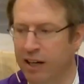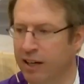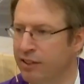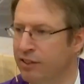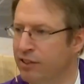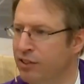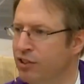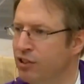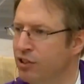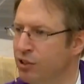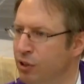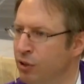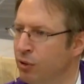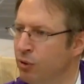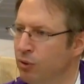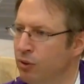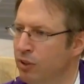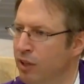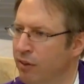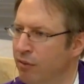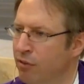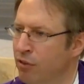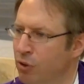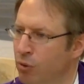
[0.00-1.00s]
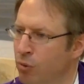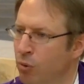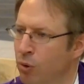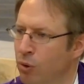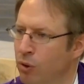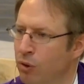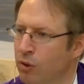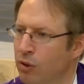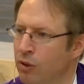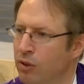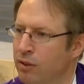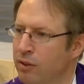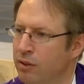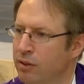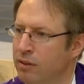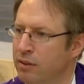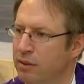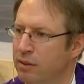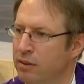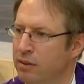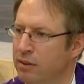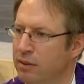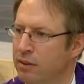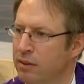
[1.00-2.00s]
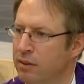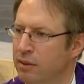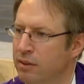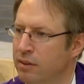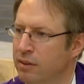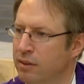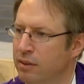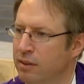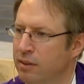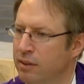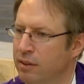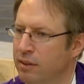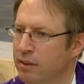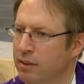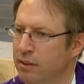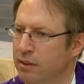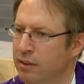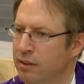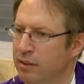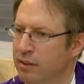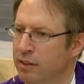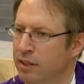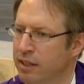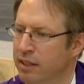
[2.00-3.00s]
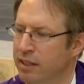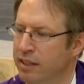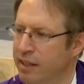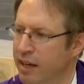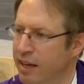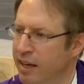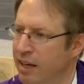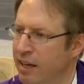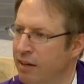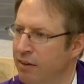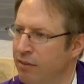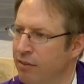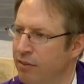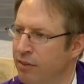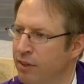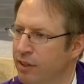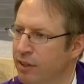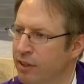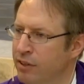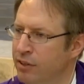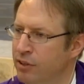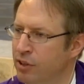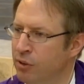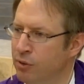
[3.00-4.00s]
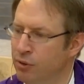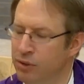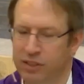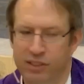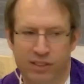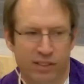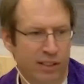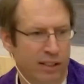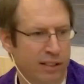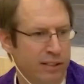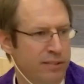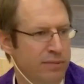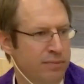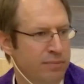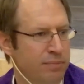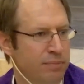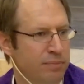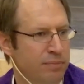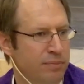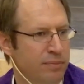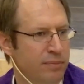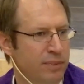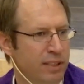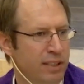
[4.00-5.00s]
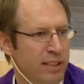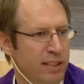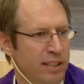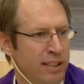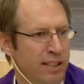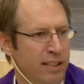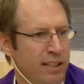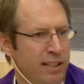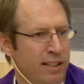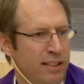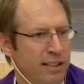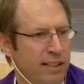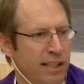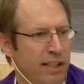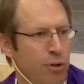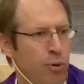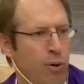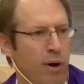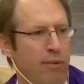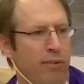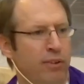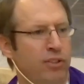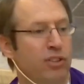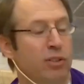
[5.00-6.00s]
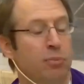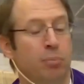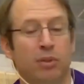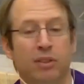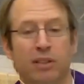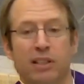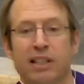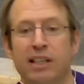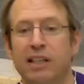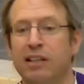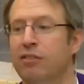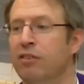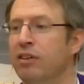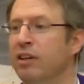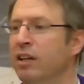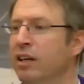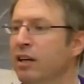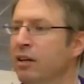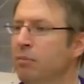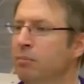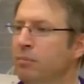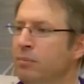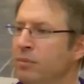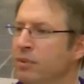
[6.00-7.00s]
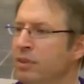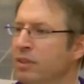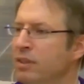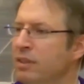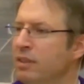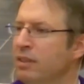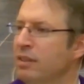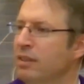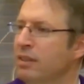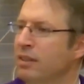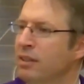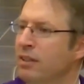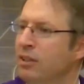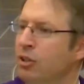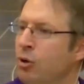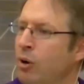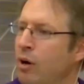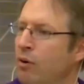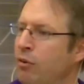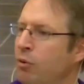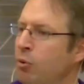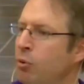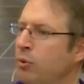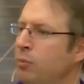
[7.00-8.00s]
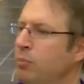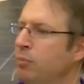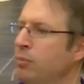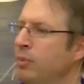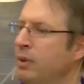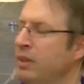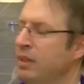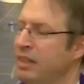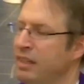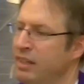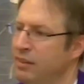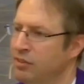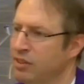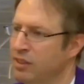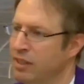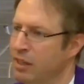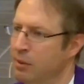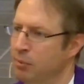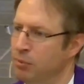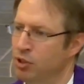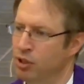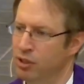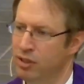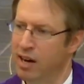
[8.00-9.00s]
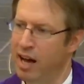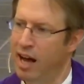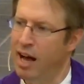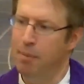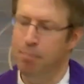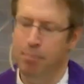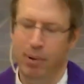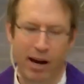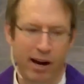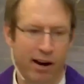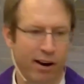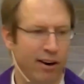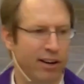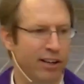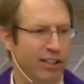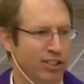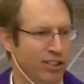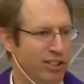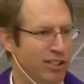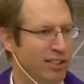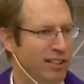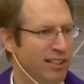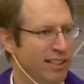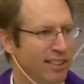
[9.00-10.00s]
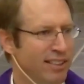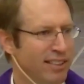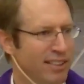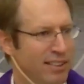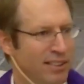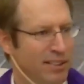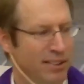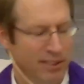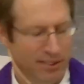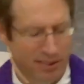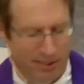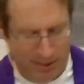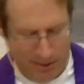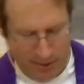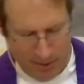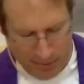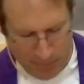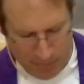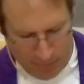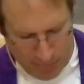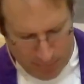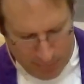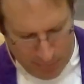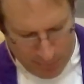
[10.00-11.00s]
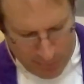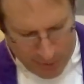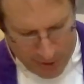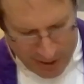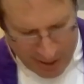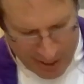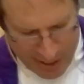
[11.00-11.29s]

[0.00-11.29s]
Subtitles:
so loved the world that he gave his only Son, that whoever should believe in him, whoever believes in him should not perish, but have